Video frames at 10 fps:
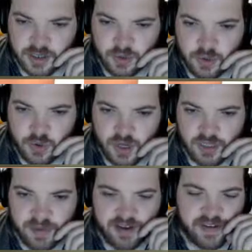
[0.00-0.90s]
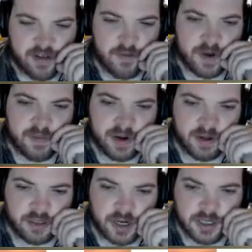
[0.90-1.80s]
Oh, that's a bad foul for
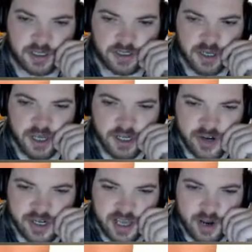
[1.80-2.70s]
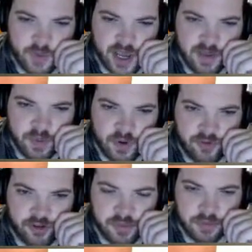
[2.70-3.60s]
Minamino. Tried to get away the ball
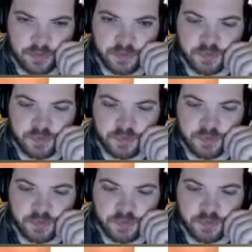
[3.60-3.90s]
from